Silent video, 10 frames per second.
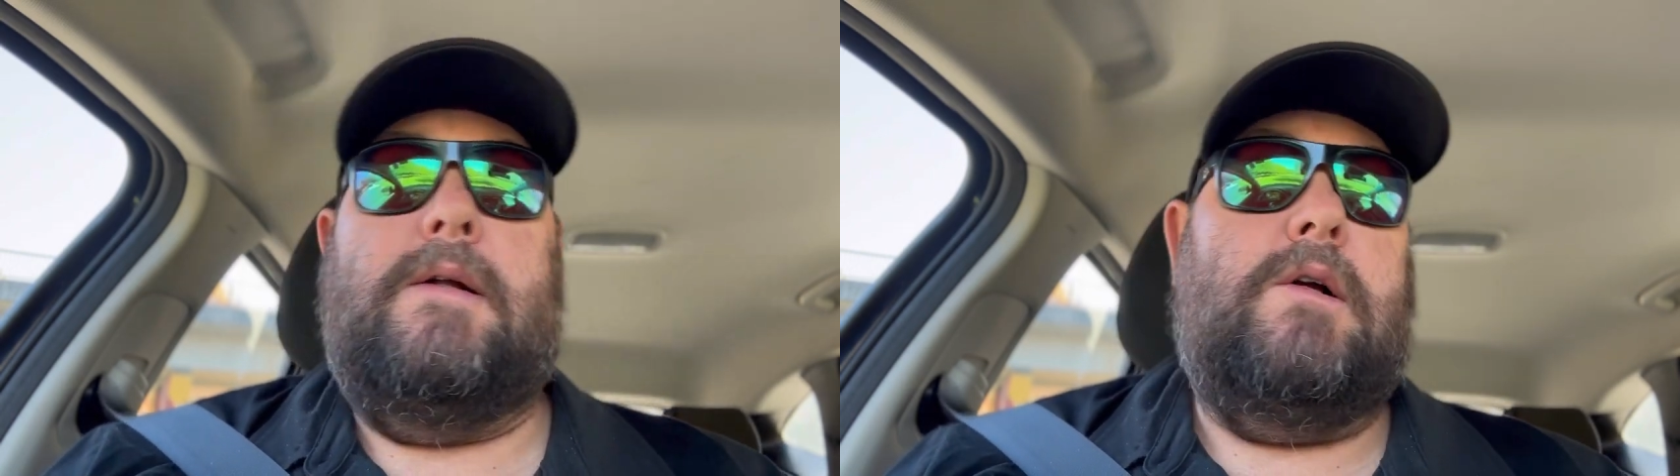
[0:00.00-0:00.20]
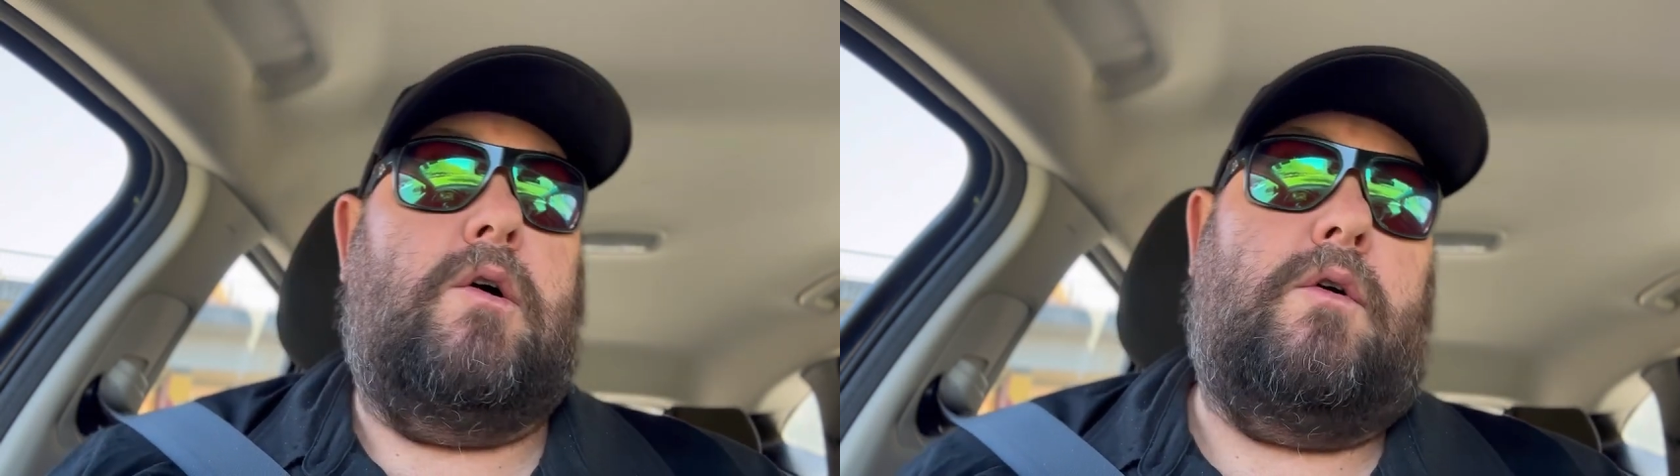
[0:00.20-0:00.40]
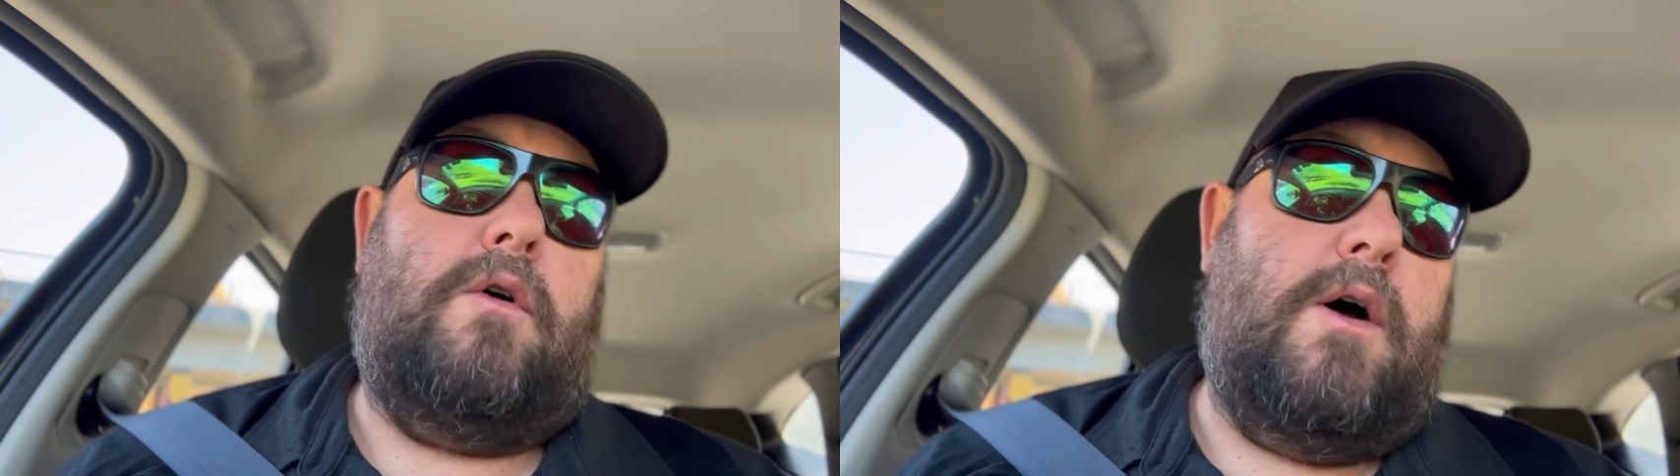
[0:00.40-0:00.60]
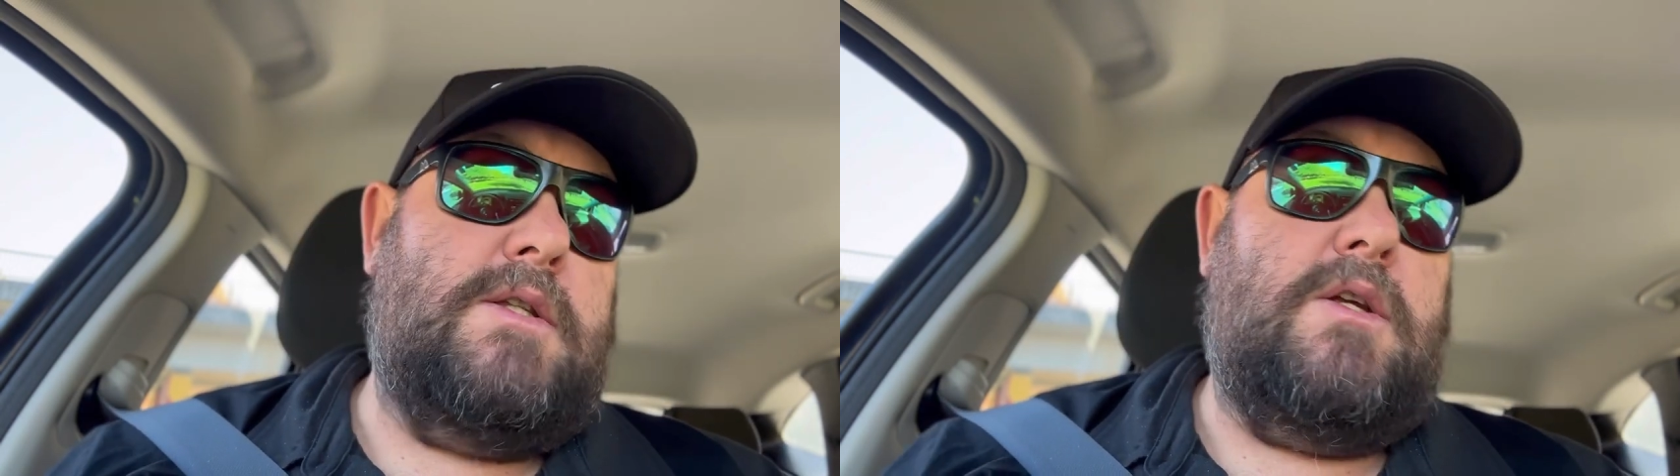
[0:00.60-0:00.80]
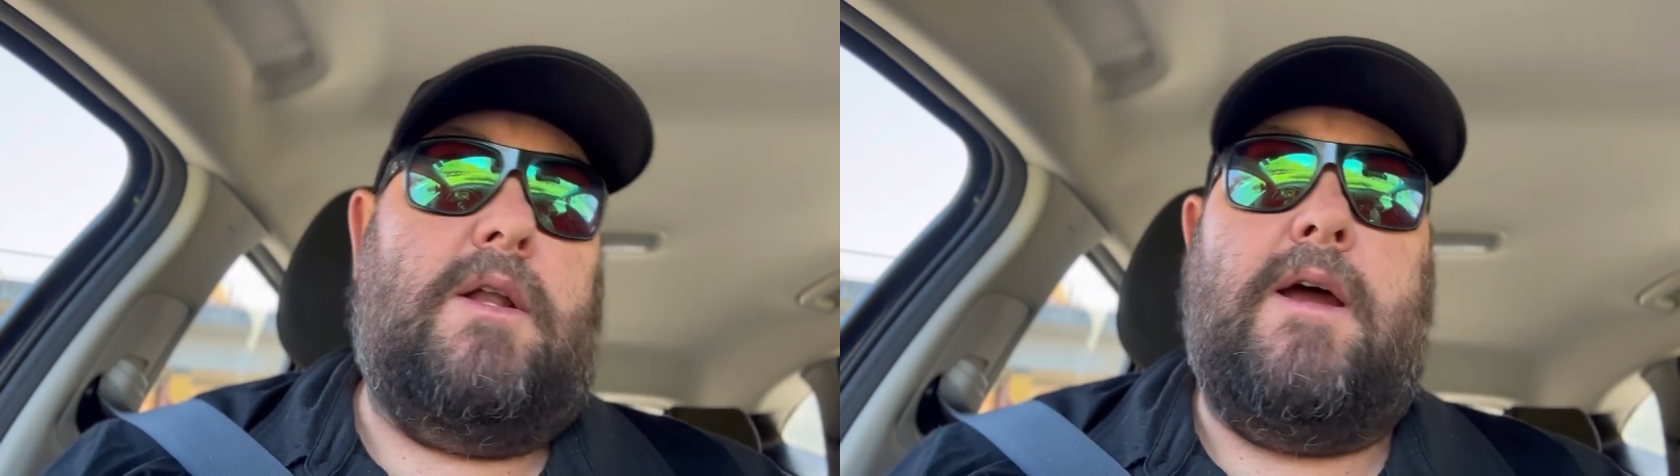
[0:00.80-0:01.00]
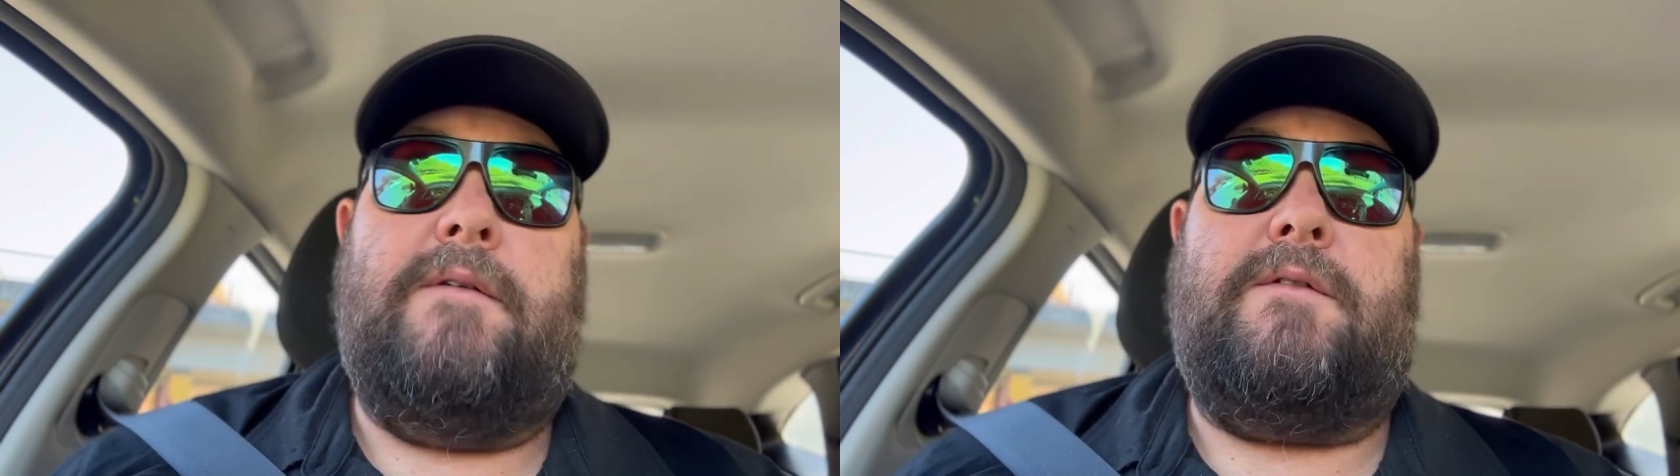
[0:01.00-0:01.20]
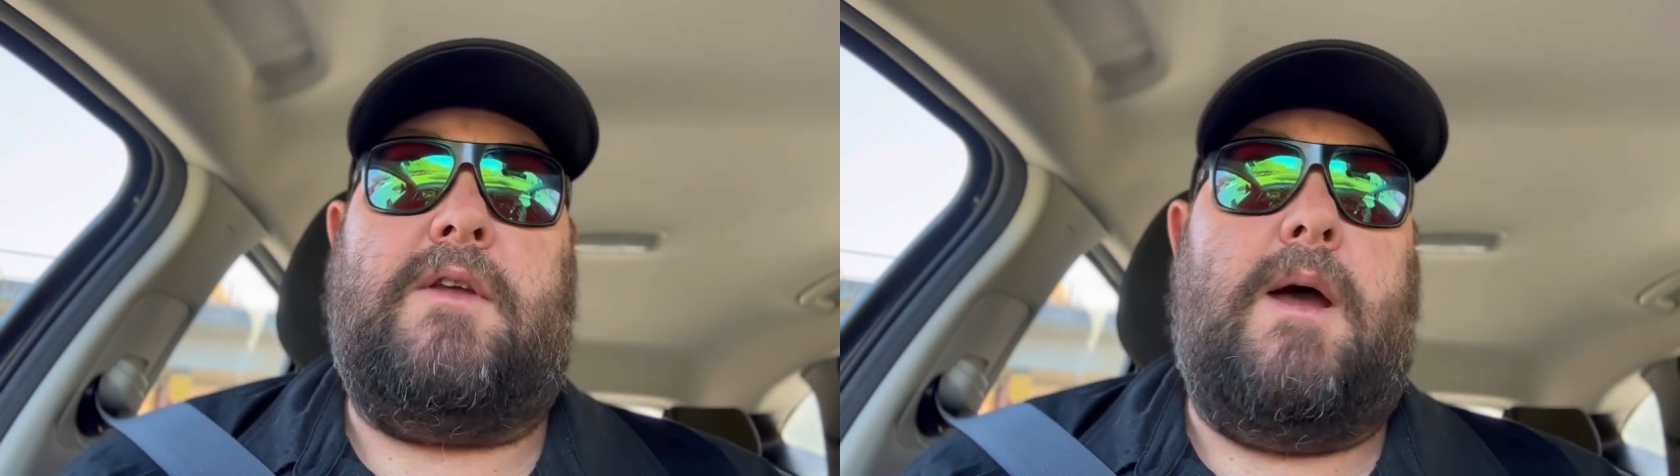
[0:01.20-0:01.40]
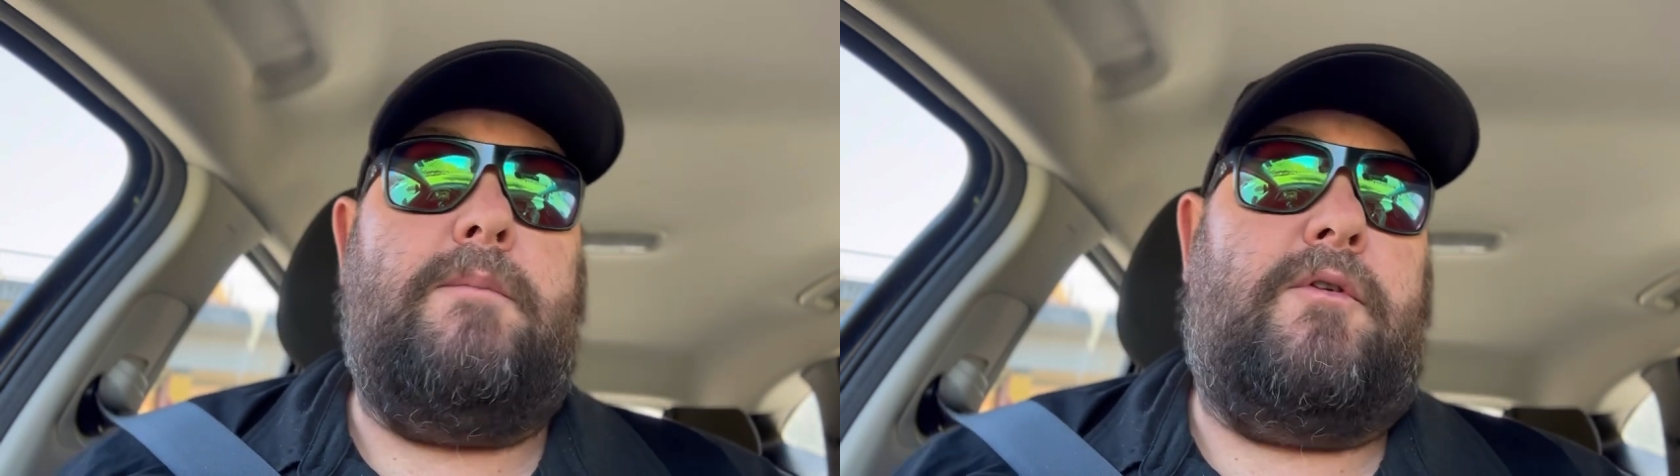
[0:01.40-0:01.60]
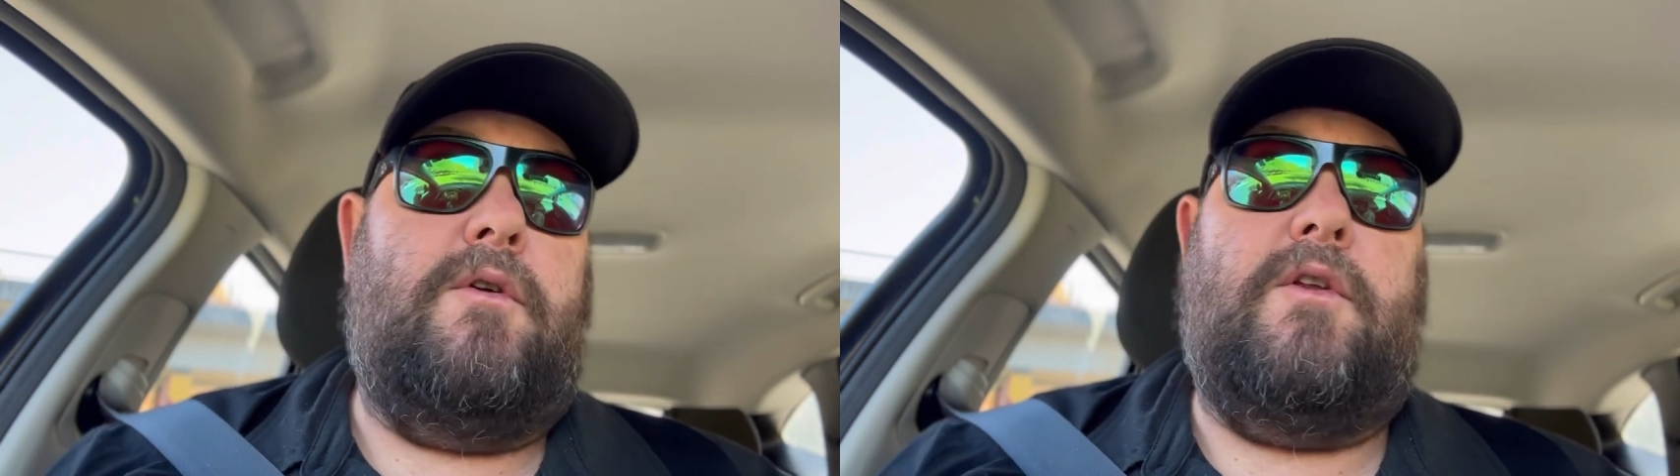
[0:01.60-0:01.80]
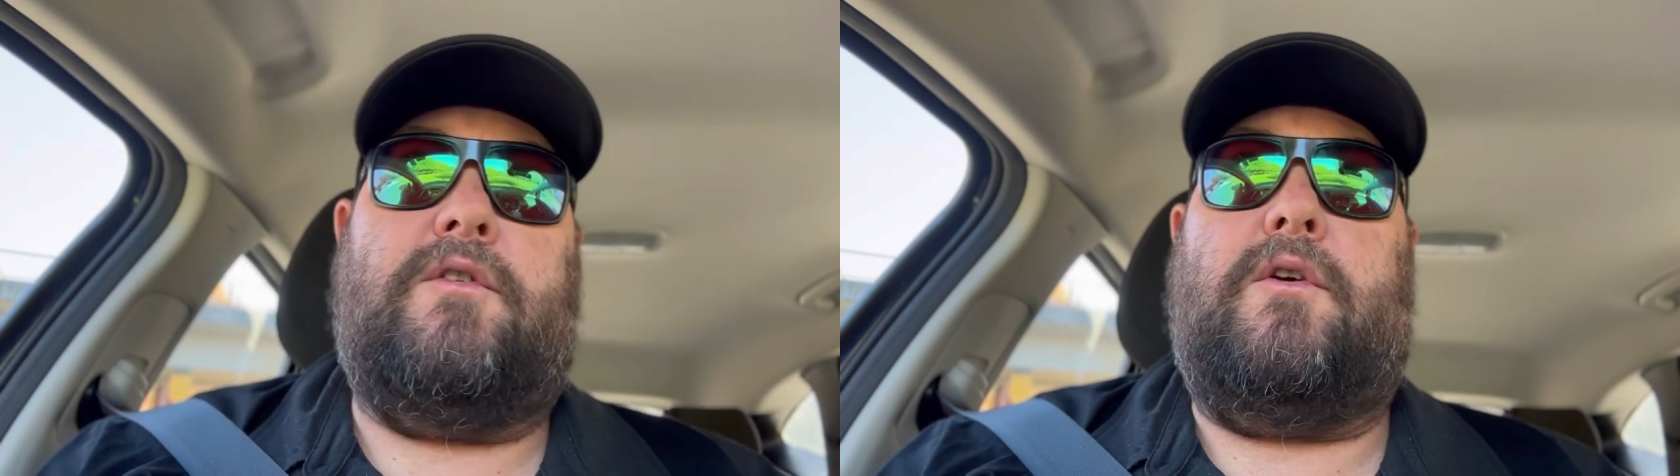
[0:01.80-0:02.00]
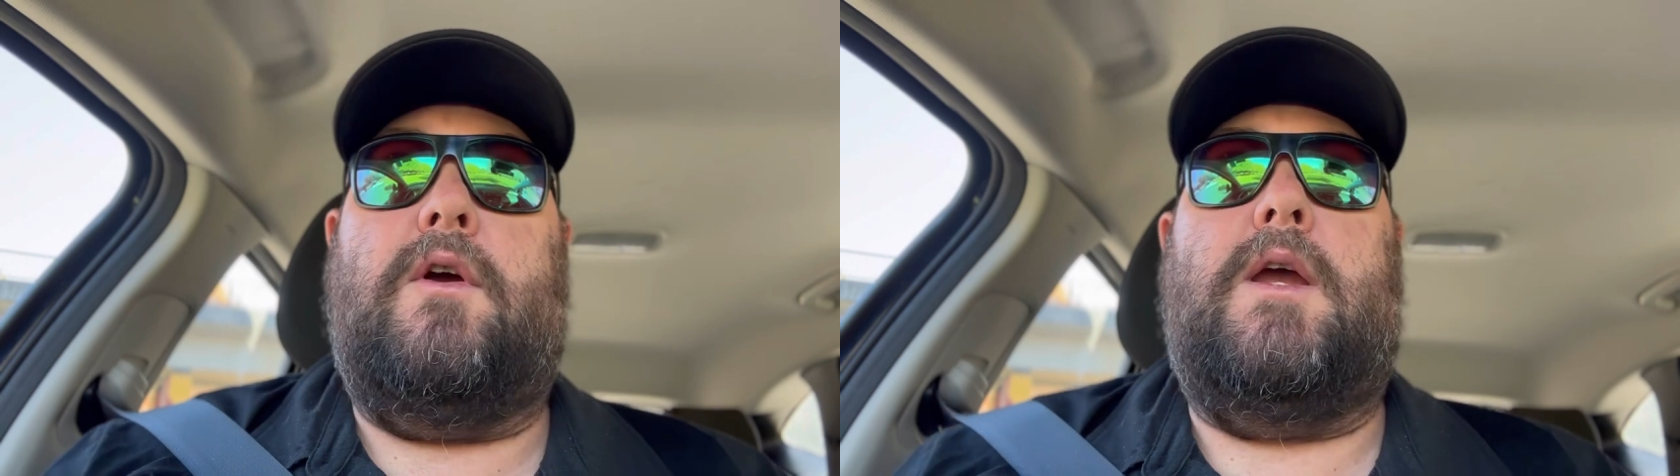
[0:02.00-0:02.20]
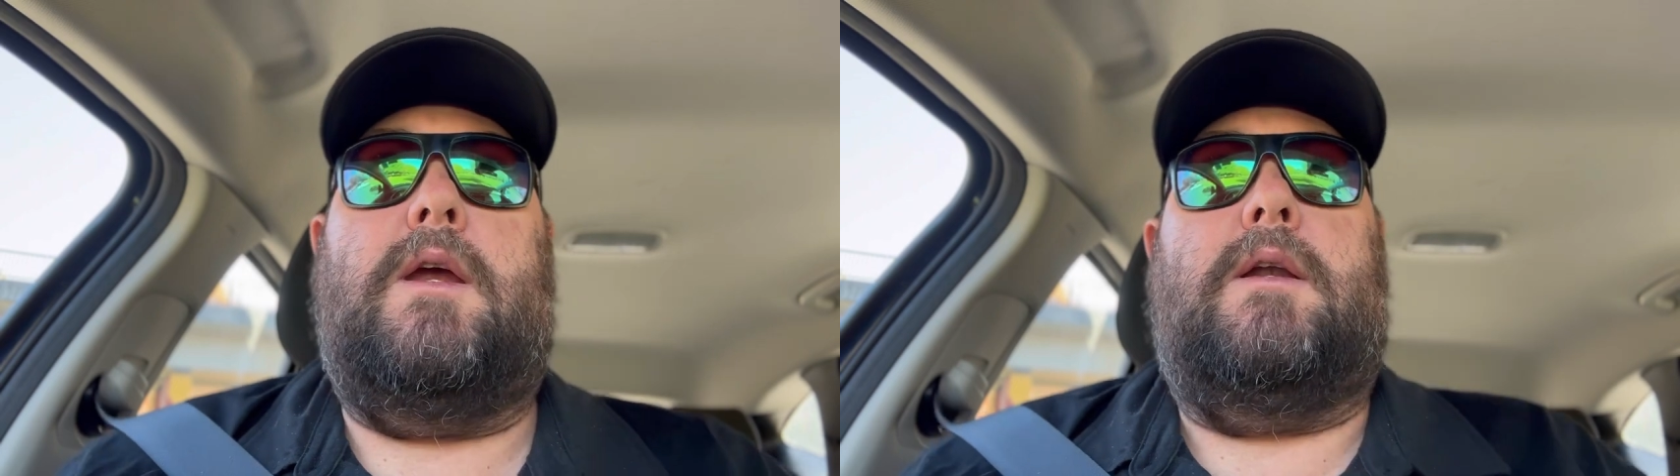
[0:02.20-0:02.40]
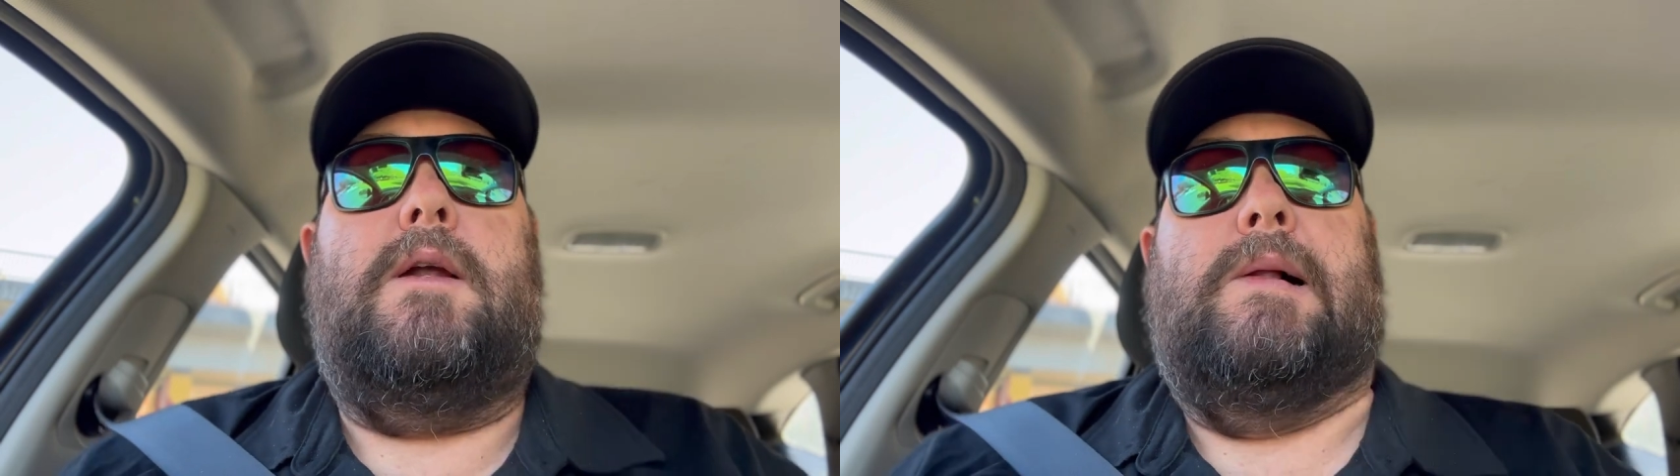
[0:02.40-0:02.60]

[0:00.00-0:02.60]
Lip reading: or right to left, come through the screen,